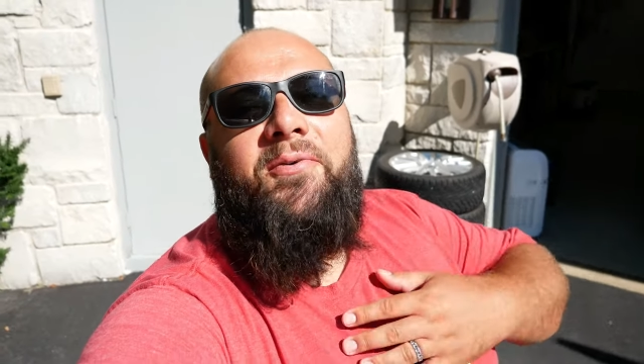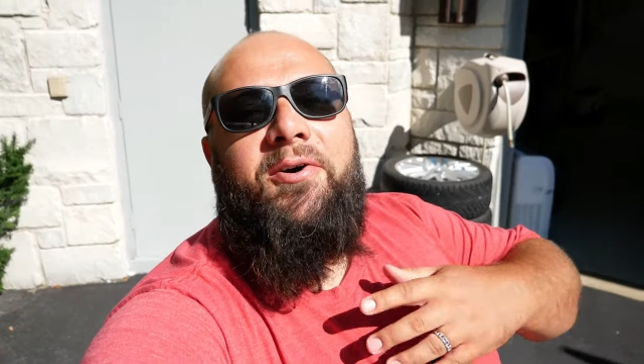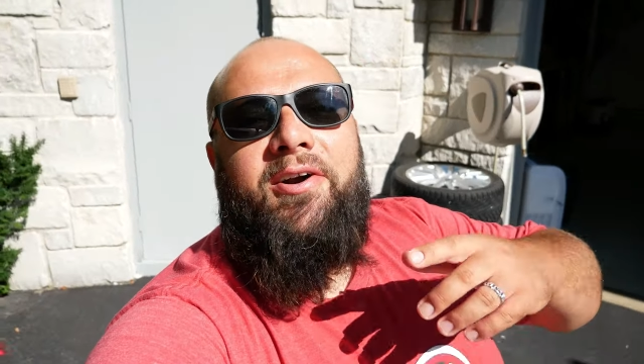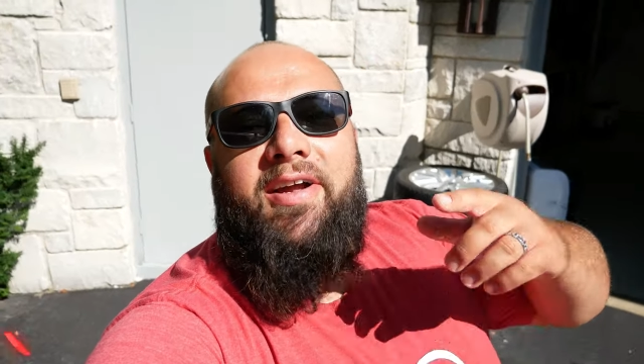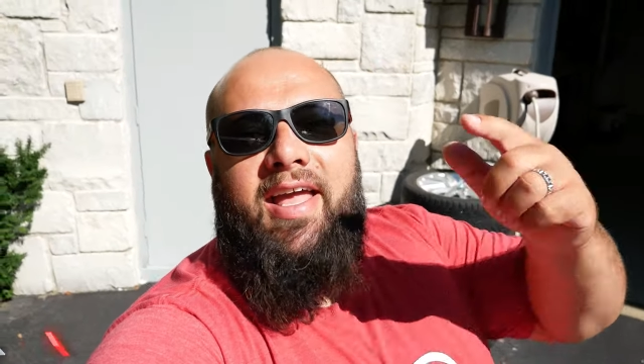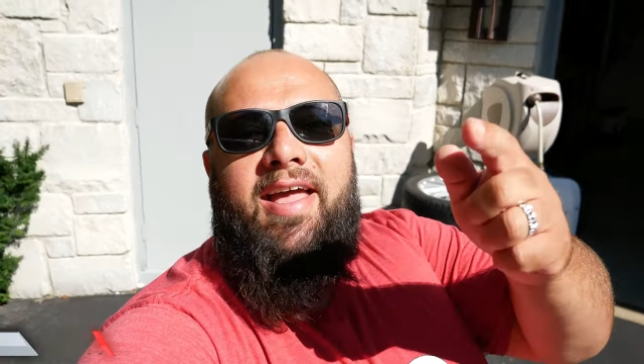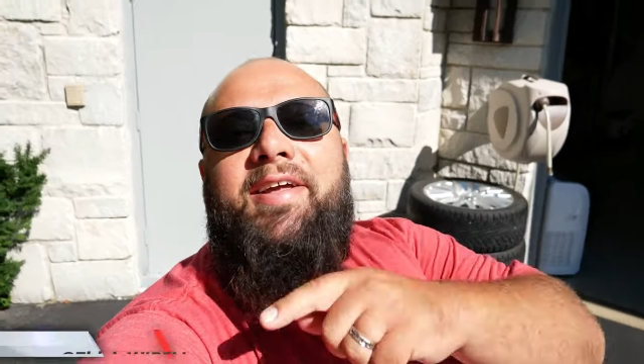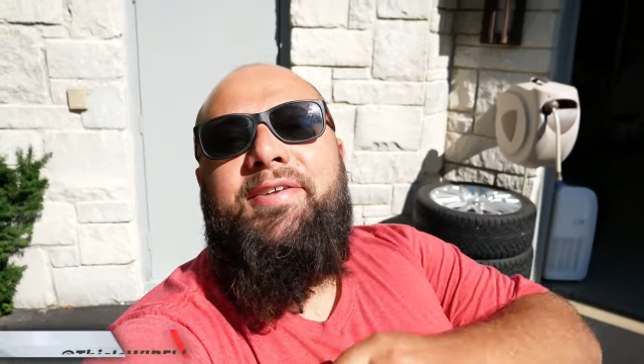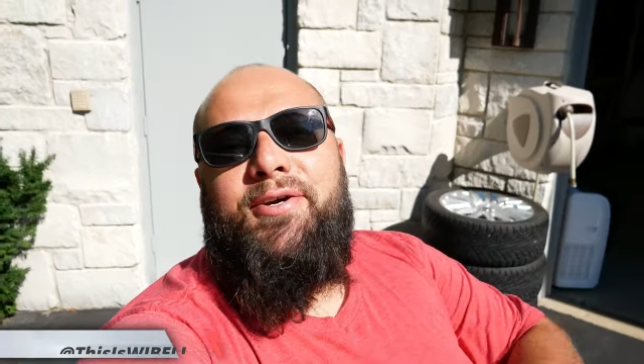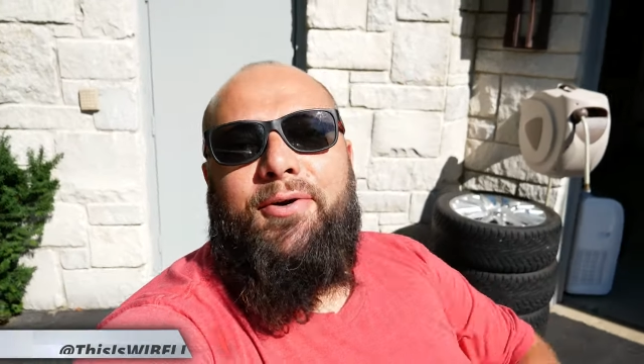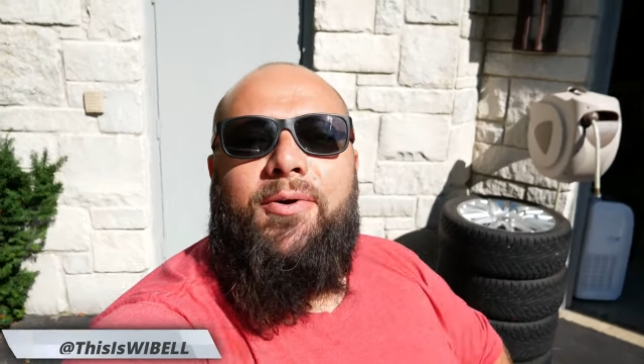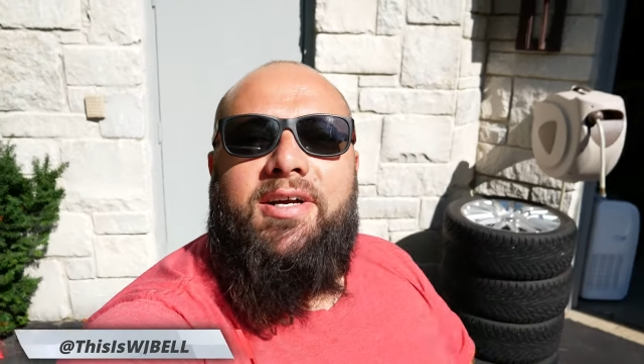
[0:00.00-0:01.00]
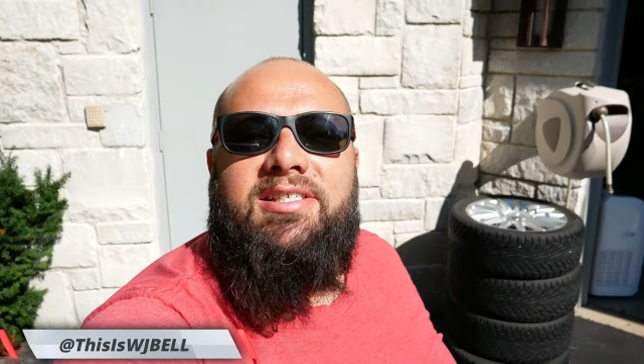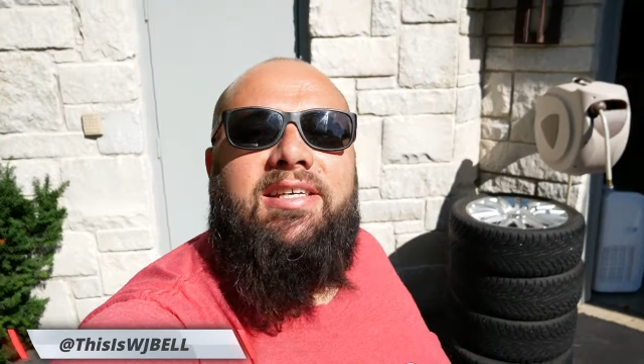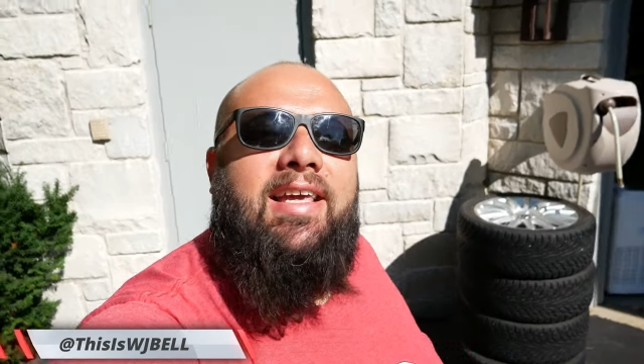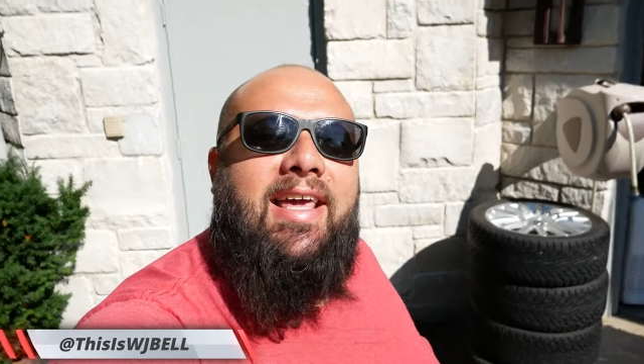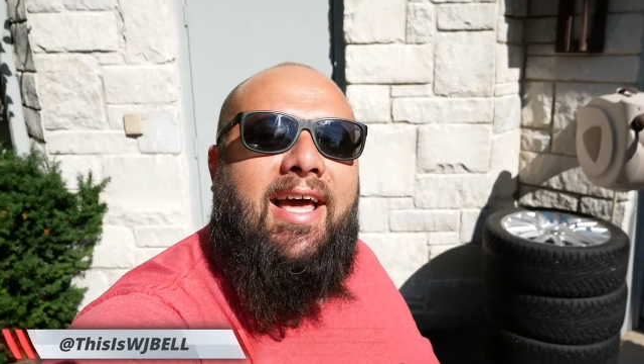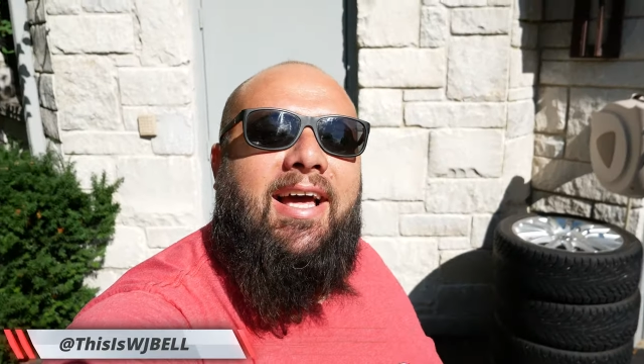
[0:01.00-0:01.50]
Warrick and you're
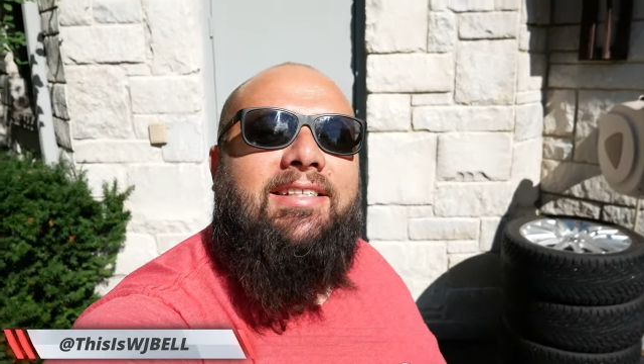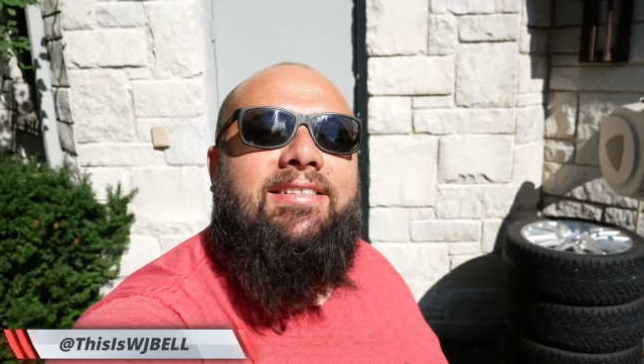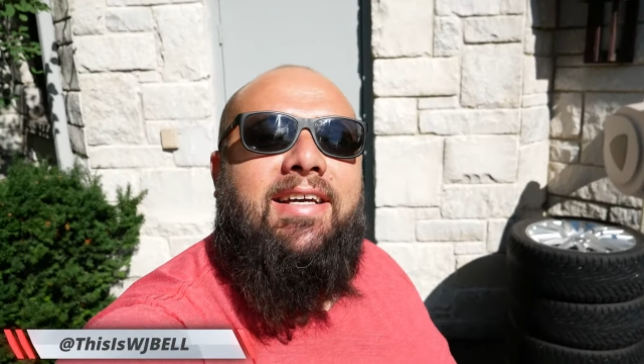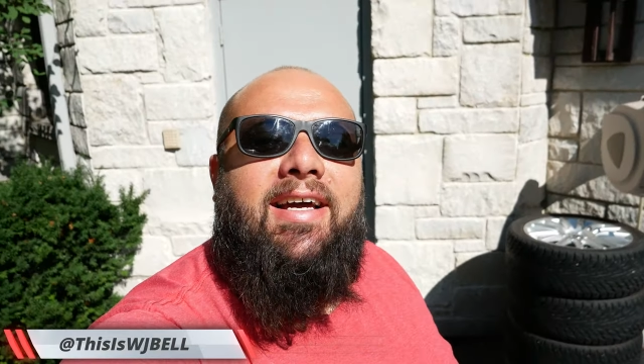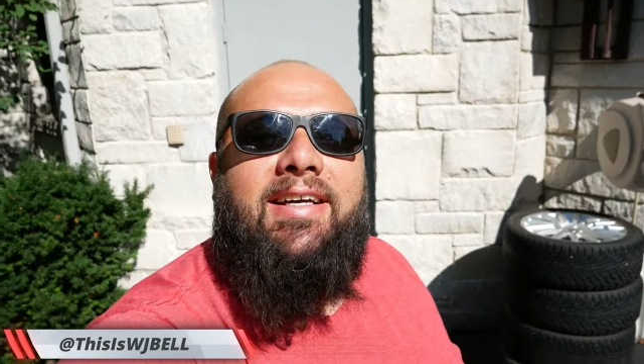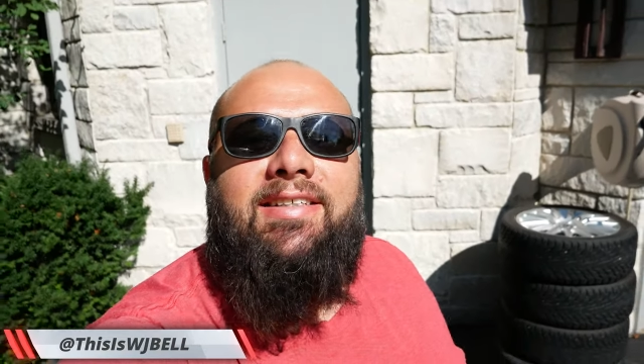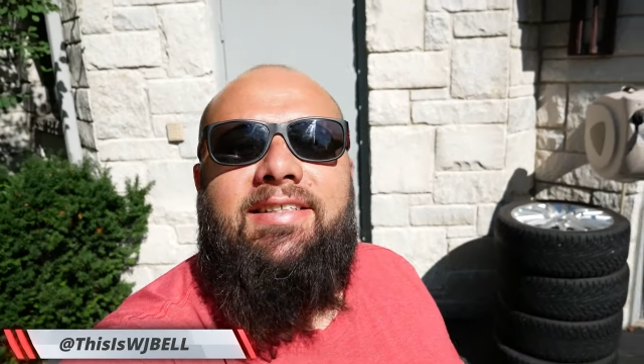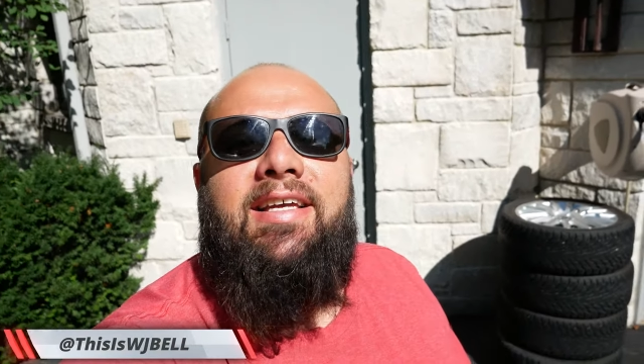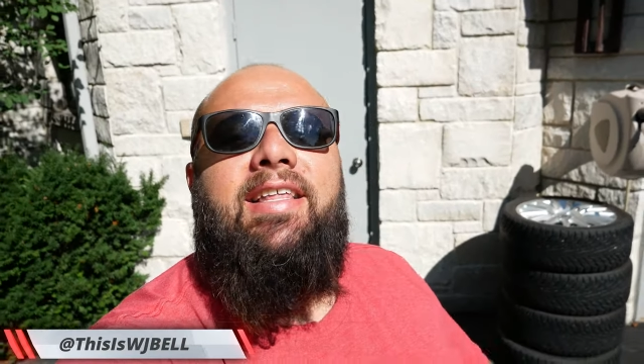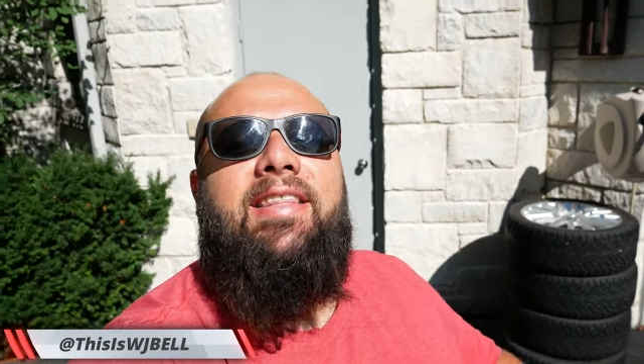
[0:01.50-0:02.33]
watching Gas Tax,